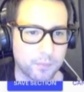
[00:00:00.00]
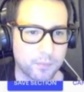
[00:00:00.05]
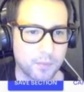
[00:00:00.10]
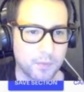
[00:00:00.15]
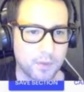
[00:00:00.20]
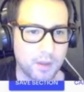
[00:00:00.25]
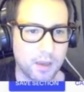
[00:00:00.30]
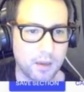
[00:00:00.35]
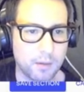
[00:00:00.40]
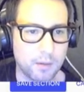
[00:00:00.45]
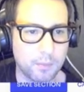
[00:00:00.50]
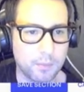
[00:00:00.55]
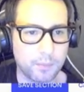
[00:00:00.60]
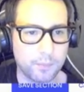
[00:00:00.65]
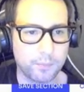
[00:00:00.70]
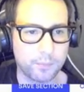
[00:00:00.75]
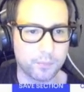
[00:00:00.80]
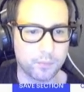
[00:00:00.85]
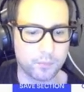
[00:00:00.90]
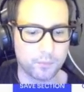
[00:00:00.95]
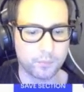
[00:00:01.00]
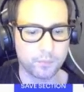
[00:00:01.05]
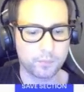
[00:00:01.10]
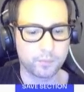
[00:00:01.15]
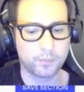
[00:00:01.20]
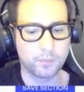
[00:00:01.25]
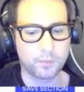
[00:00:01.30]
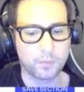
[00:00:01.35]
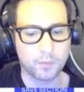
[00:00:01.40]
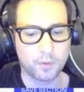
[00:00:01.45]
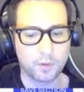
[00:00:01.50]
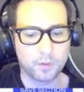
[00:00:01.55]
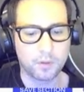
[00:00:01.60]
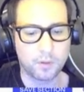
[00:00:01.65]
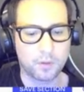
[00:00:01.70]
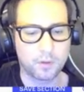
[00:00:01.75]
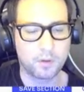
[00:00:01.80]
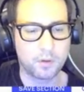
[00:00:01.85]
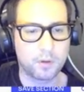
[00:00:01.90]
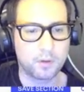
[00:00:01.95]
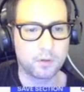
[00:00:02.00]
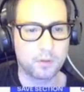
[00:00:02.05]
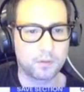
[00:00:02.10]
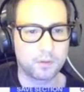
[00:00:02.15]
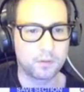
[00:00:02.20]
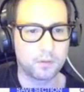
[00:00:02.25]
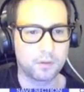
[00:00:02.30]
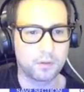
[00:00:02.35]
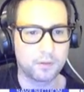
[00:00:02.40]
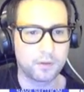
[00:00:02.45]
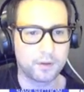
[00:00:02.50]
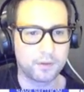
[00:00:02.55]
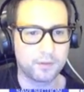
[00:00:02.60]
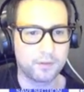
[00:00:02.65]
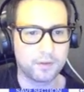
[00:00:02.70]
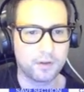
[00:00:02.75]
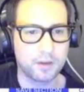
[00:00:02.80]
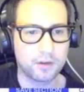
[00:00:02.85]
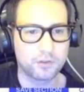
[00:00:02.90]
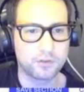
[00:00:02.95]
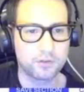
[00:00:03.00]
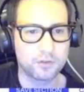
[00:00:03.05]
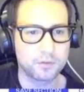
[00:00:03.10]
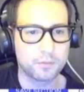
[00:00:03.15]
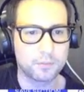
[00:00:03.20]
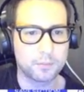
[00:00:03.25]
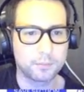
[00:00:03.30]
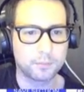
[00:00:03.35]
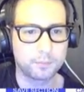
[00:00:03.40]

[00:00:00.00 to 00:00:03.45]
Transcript: name, slogan section.